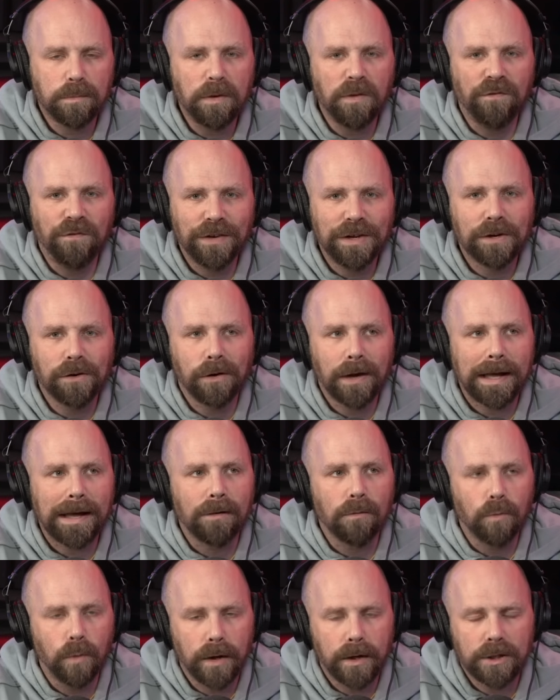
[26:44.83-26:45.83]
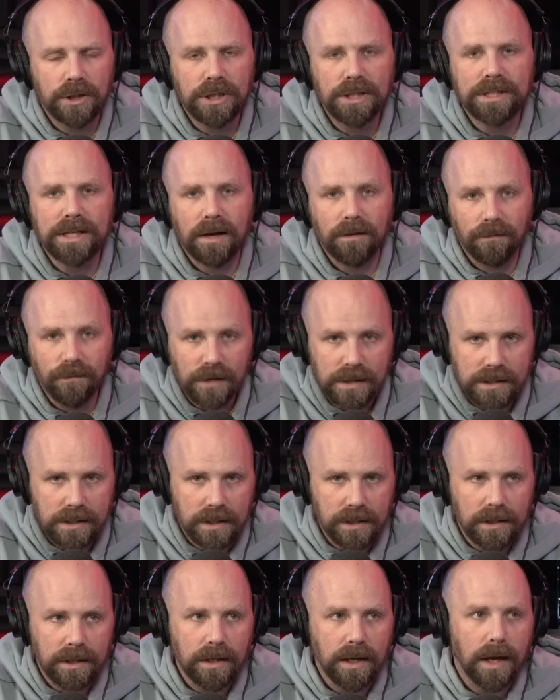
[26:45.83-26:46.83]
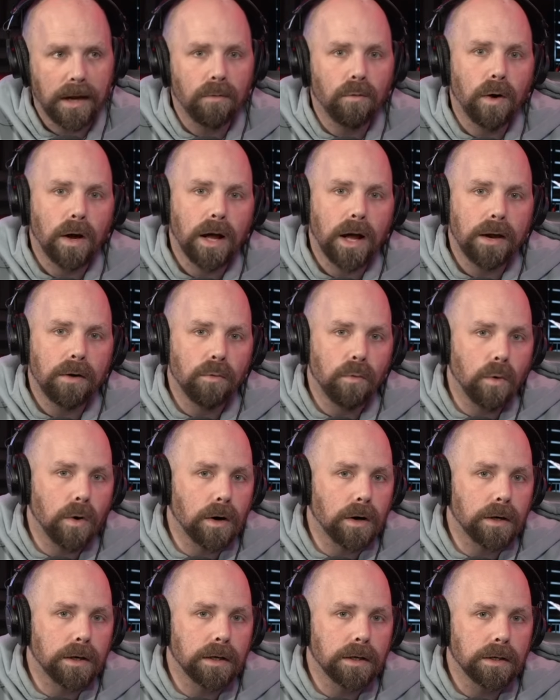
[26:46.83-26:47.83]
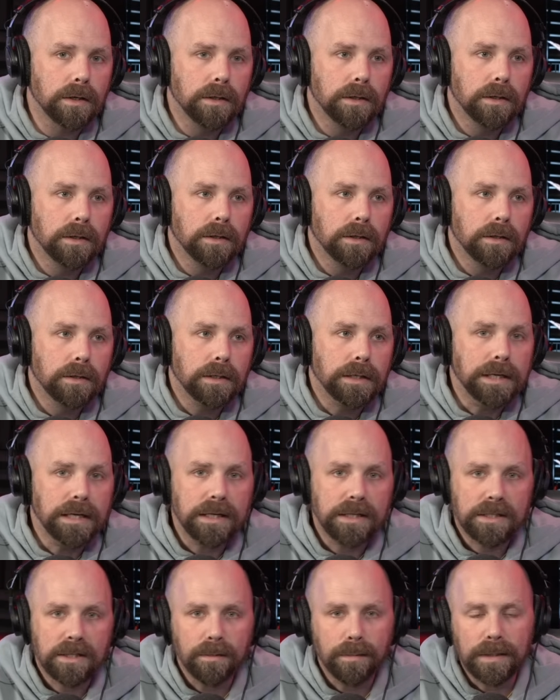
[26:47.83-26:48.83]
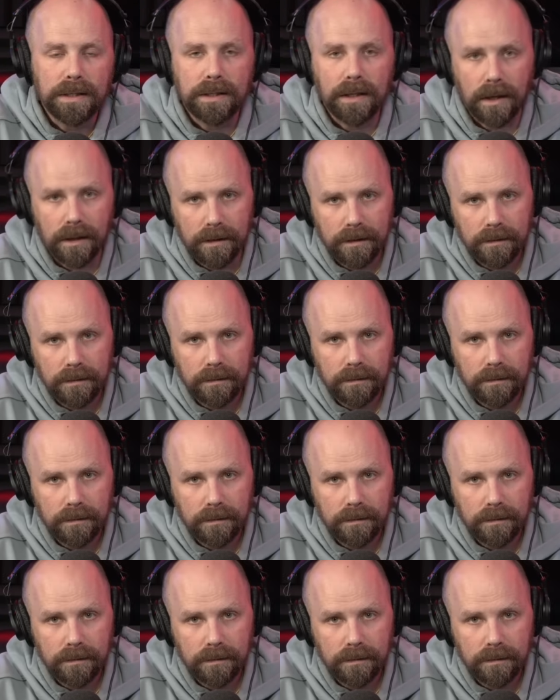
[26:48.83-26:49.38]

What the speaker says: be figuring out where she's at physically and what kind of work needs to be done.